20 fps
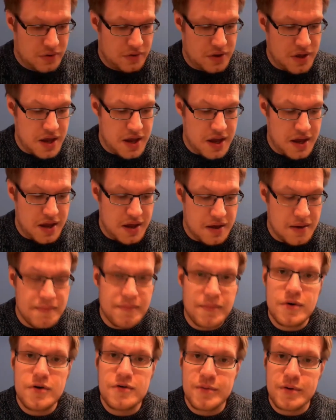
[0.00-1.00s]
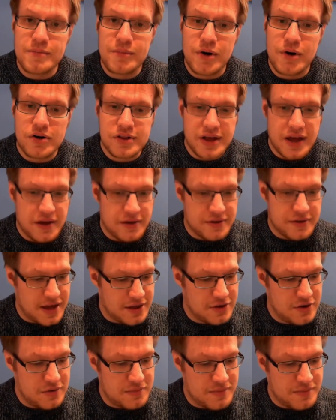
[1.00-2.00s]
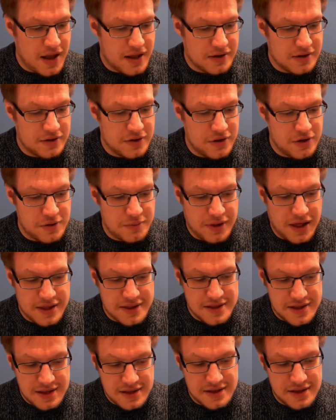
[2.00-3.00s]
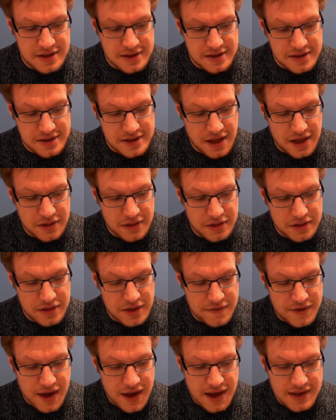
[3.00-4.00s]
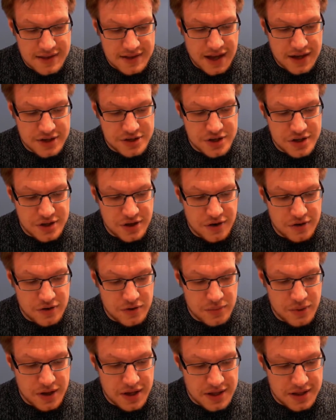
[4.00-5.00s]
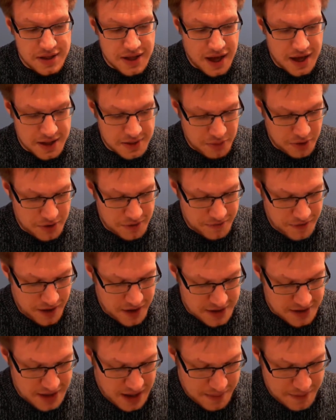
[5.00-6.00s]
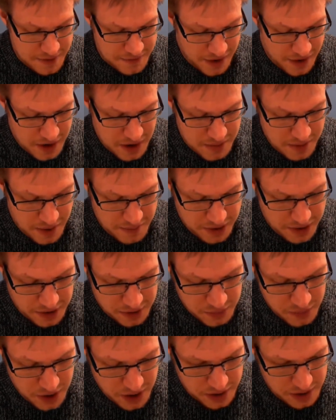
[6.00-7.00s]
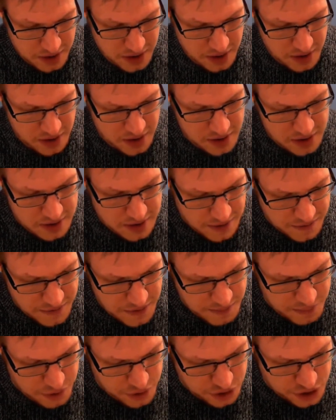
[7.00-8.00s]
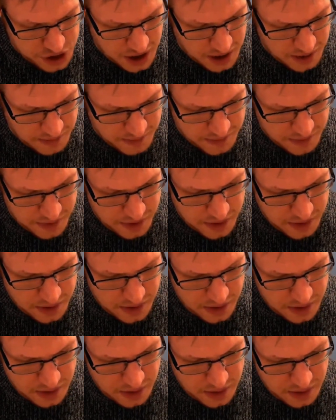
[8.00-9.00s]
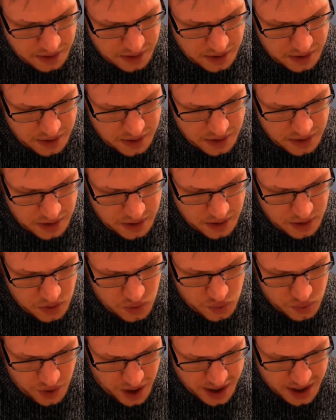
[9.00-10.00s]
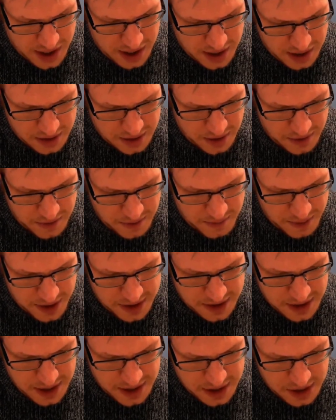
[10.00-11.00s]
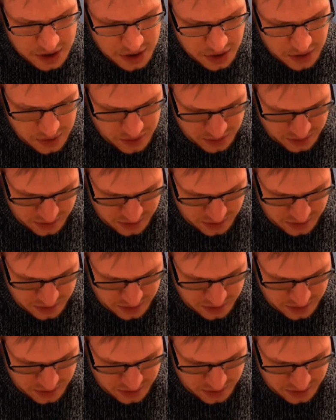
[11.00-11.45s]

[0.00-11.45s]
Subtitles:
The movement box out. Tattooed Man can use plasticity and stealth. If he has an action token when he attacks, modify his damage value by +1. So if you push him already, so basically he can do